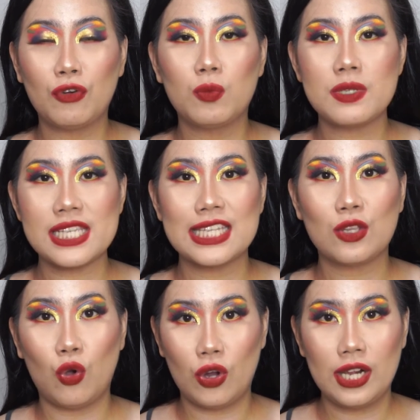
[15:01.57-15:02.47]
foam seed
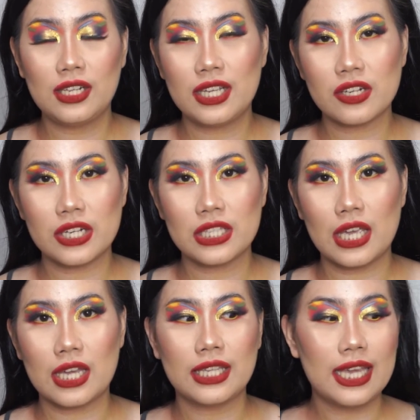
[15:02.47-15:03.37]
oil
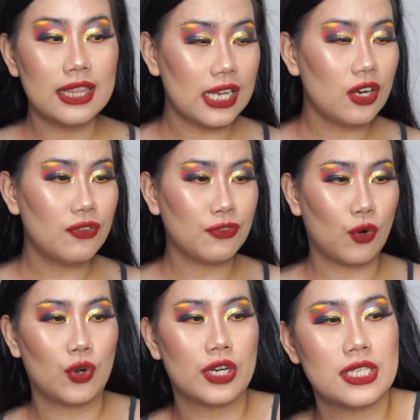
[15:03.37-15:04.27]
ingredient and then of
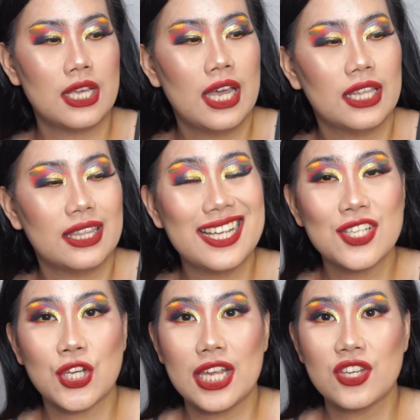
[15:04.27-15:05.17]
course, they
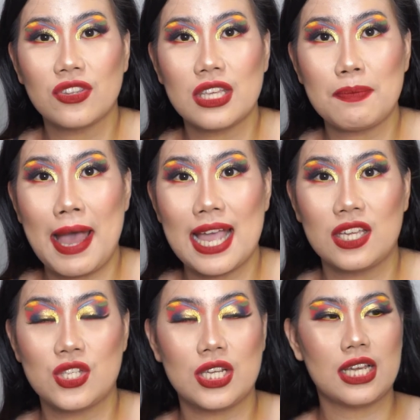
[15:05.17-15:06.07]
changed the
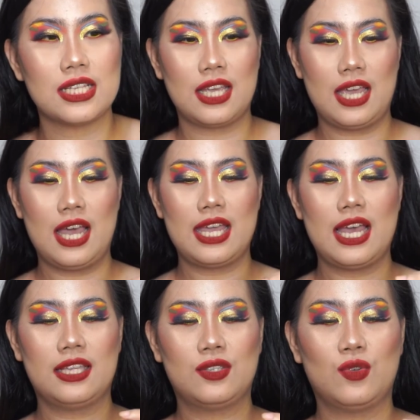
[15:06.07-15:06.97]
packaging kasi
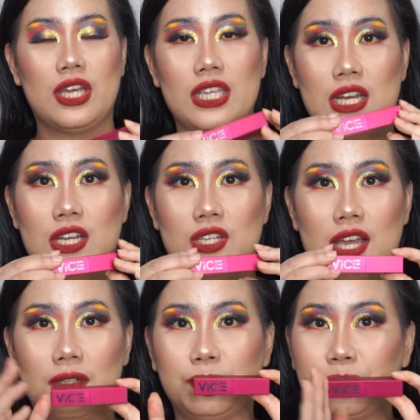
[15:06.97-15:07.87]
ayan, so ganyan na siya.
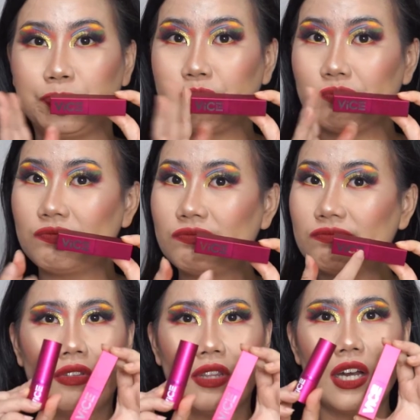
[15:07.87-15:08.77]

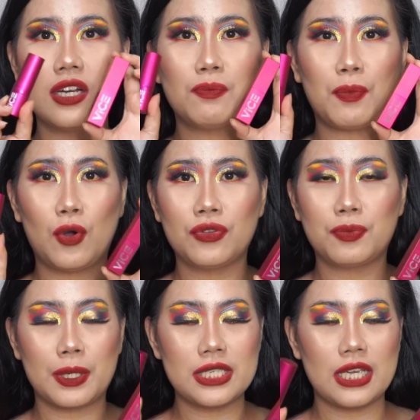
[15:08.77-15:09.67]
They're both
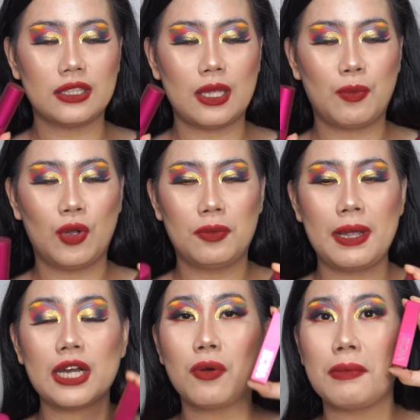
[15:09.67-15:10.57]
presentable
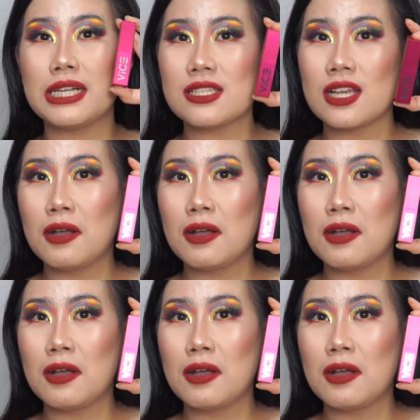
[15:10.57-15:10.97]
pero mas